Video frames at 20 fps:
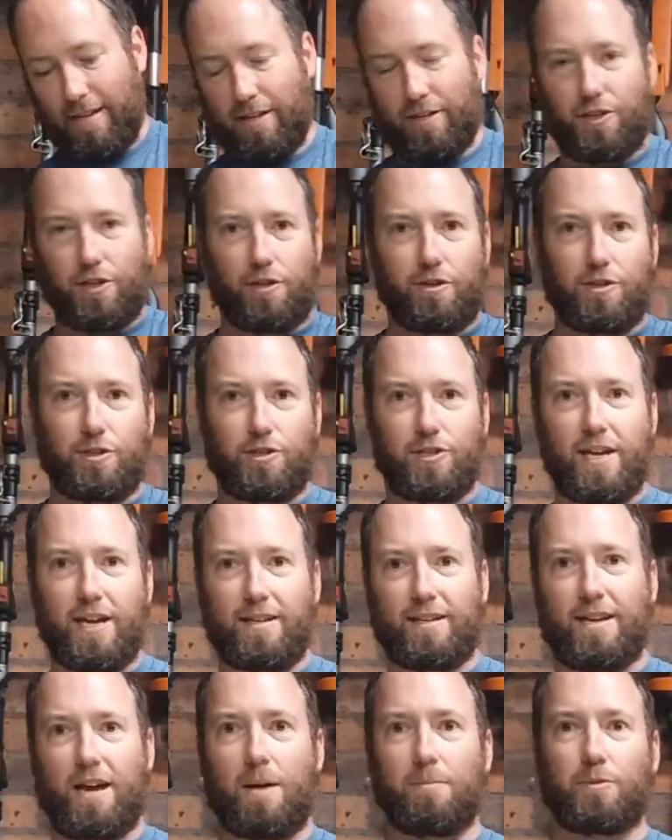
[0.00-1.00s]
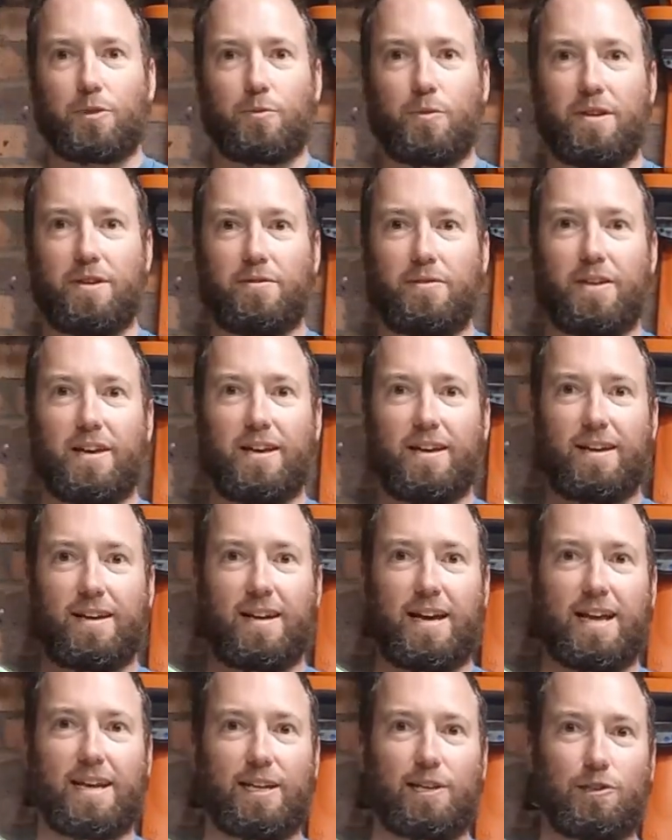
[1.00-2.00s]
So the set comes with
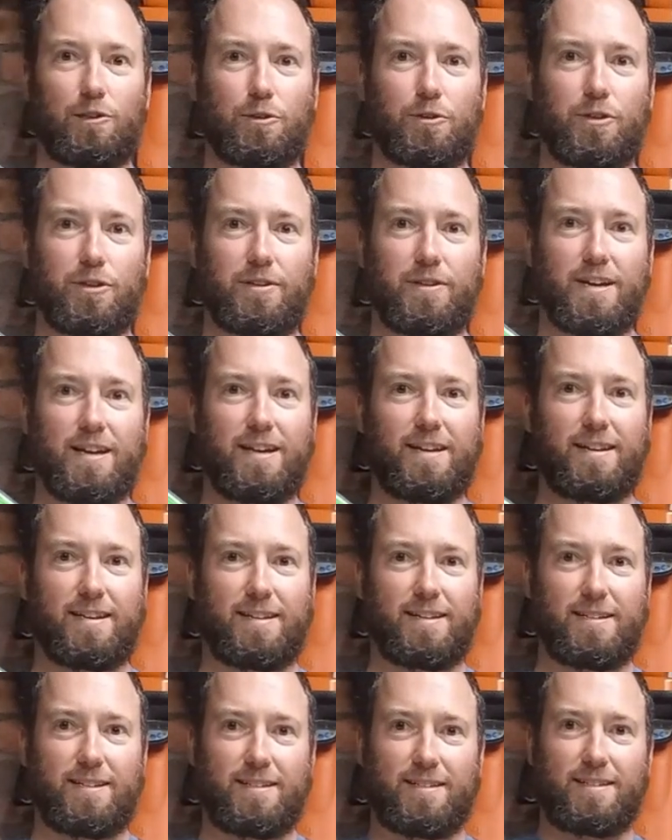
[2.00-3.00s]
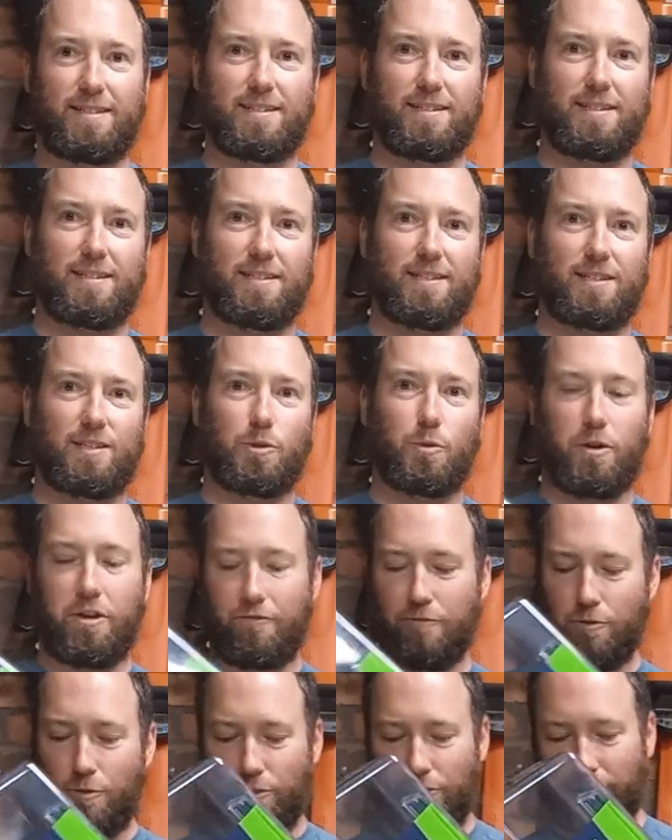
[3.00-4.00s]
an included
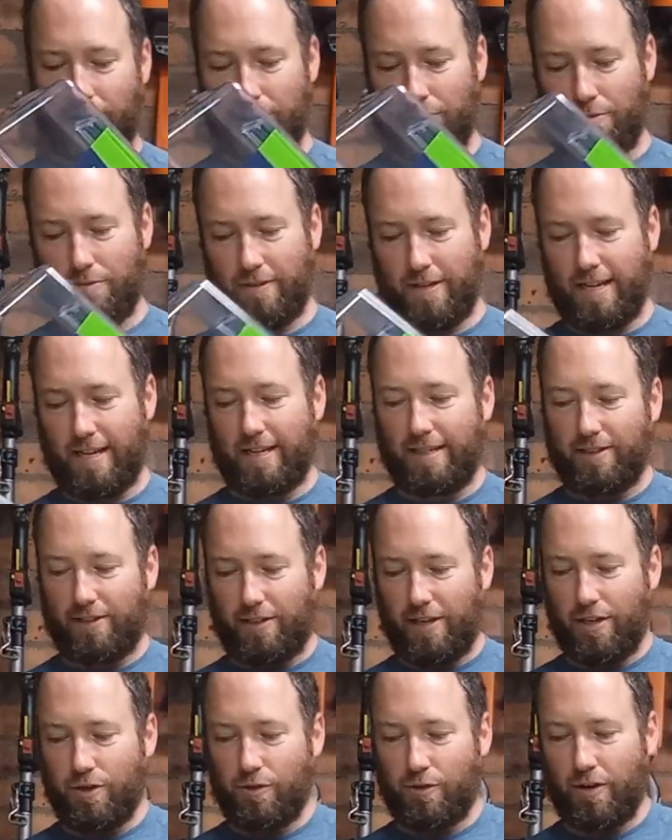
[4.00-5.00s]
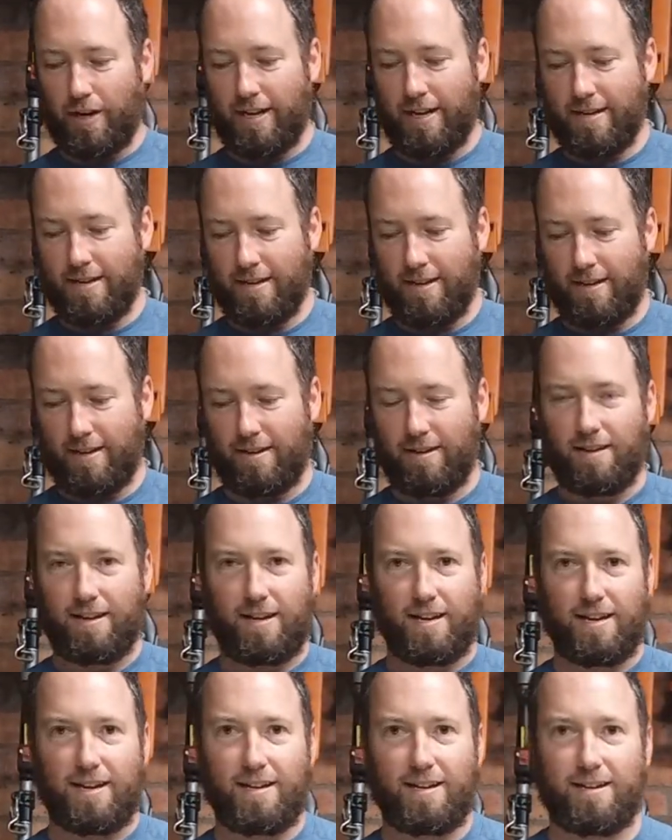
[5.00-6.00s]
24 cell seed tray,
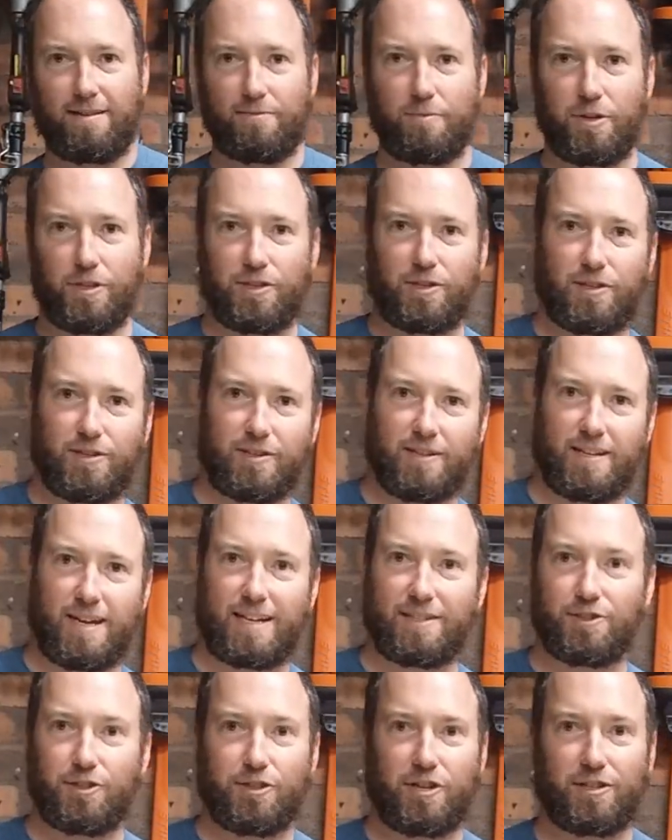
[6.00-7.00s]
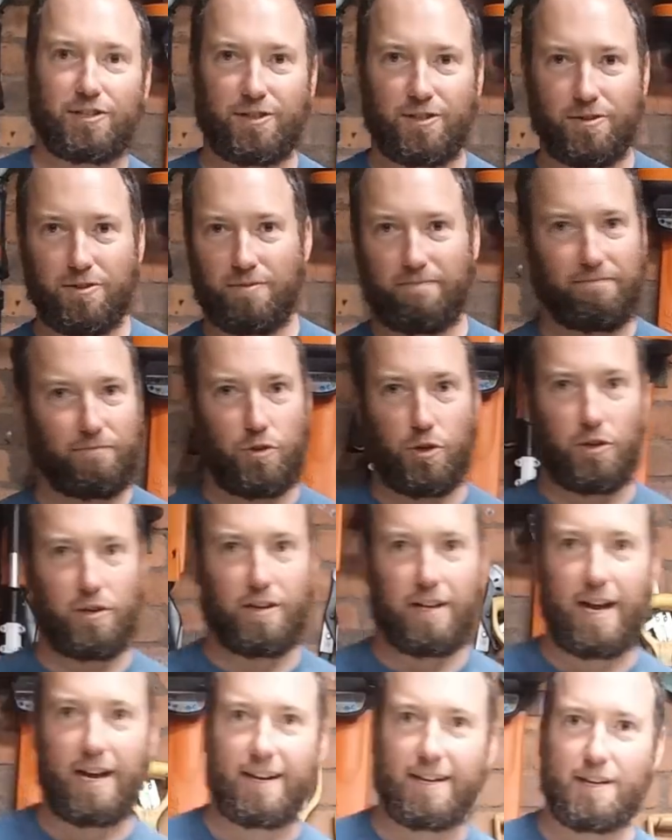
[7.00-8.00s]
which, as suggested, you can
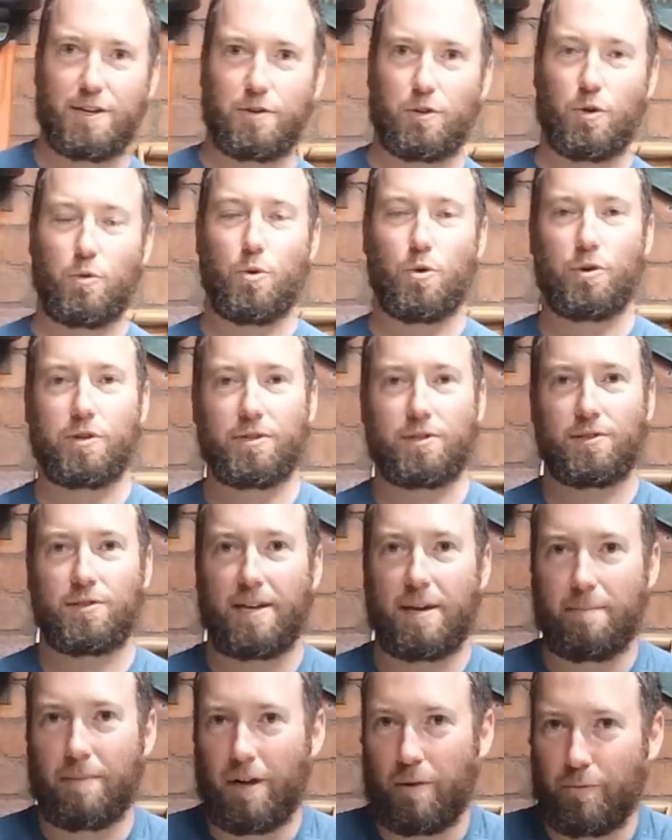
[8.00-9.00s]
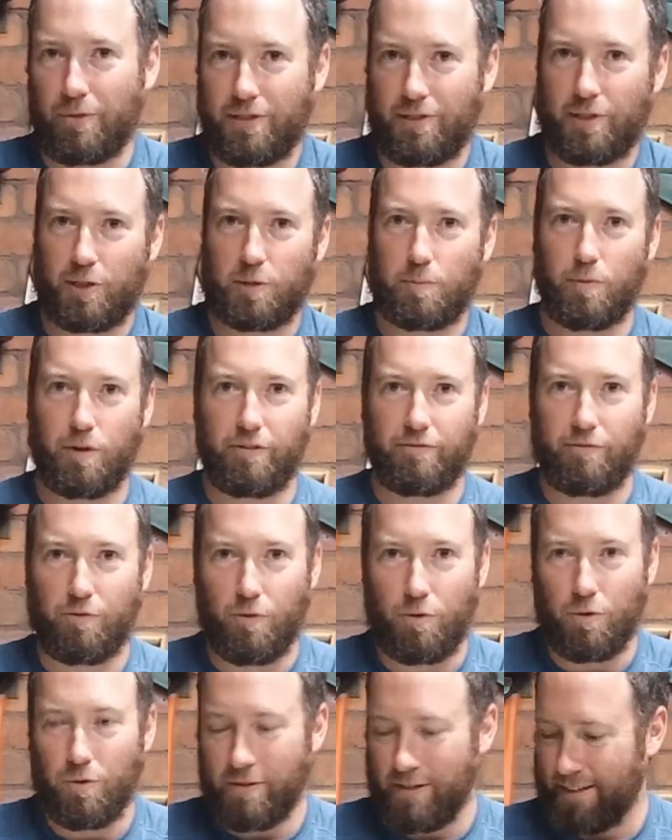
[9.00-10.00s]
cut it into quarters, end up with 6x4
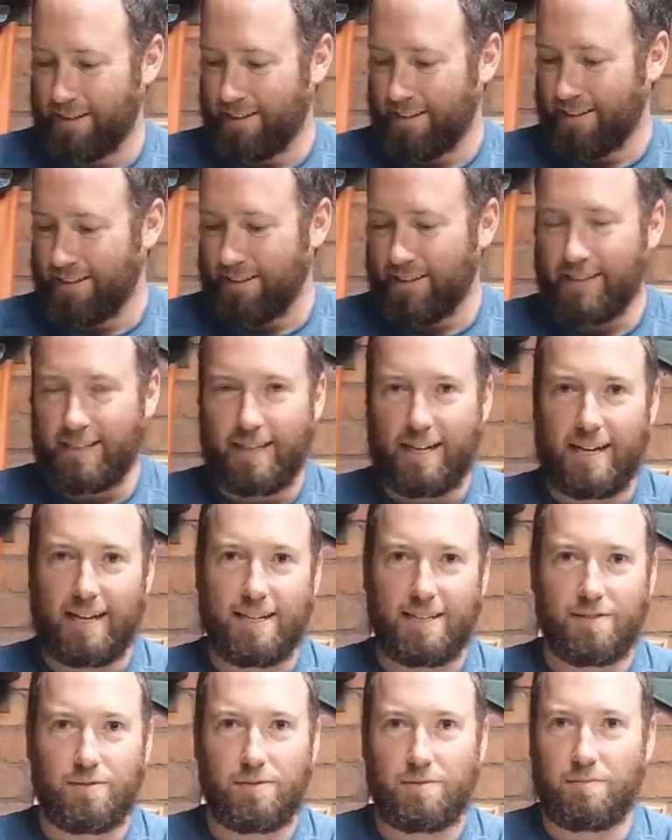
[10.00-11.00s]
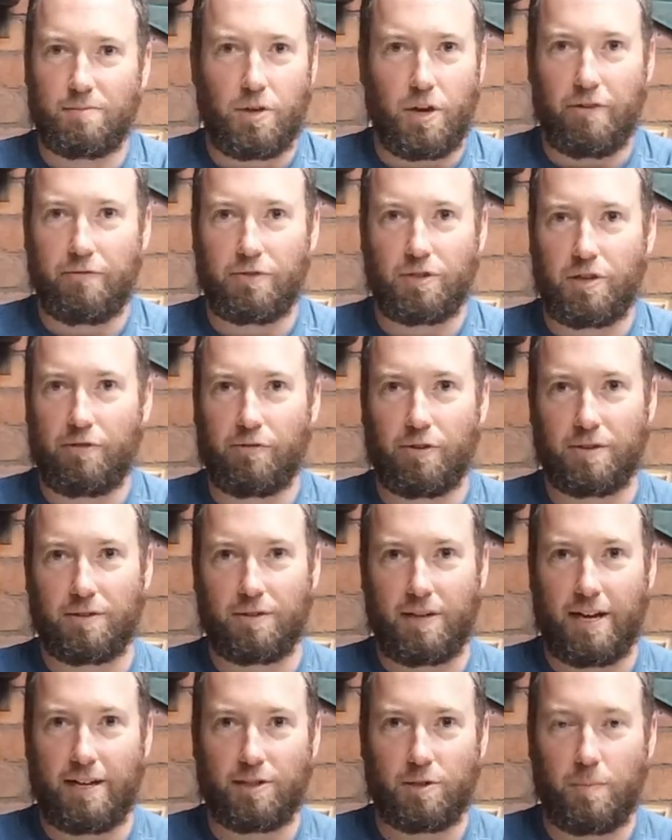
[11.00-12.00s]
for
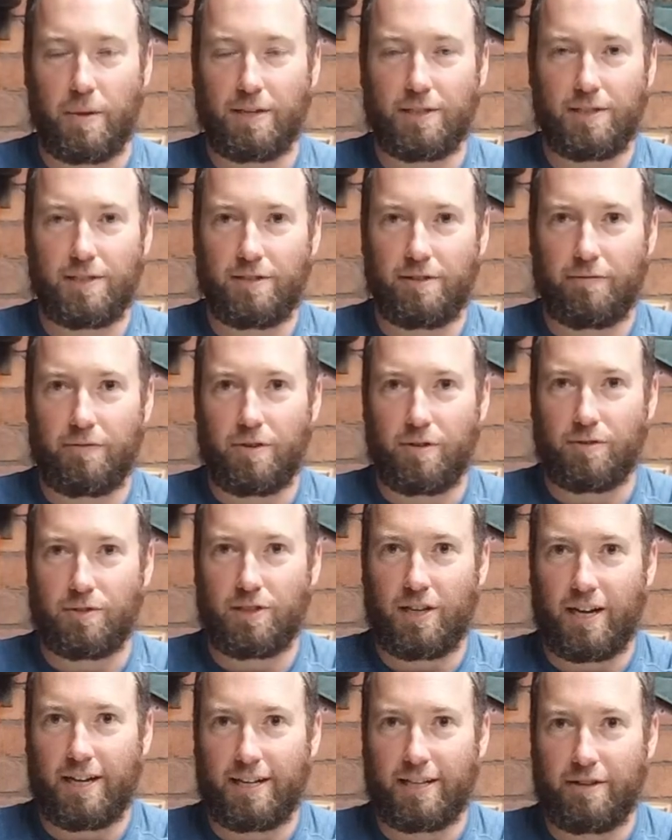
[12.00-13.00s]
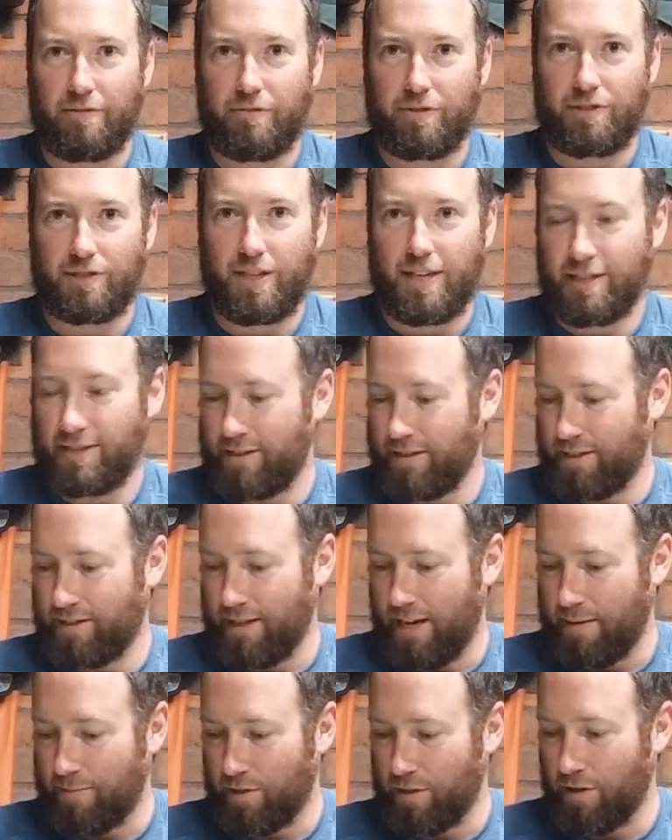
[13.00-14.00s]
different species if you're starting different seeds at the
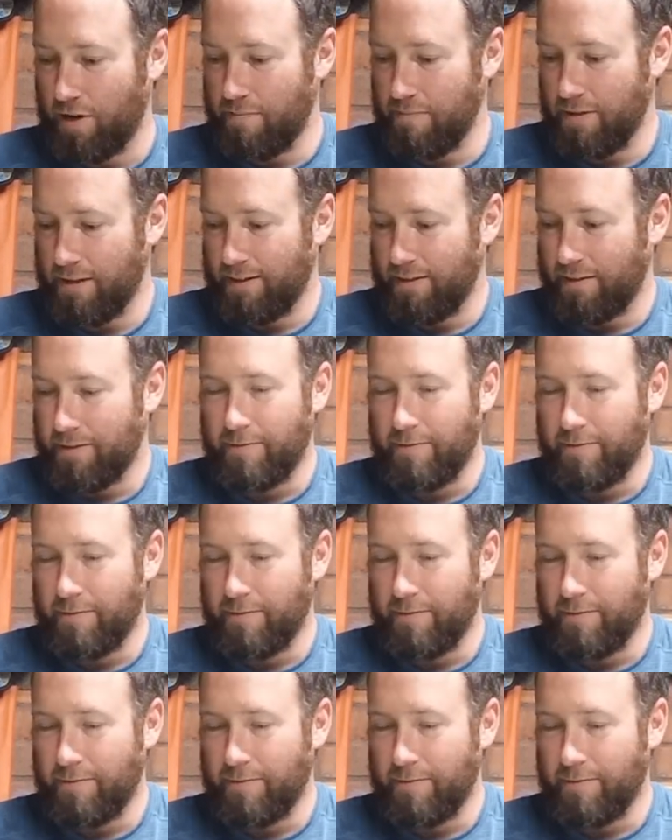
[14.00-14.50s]
same time.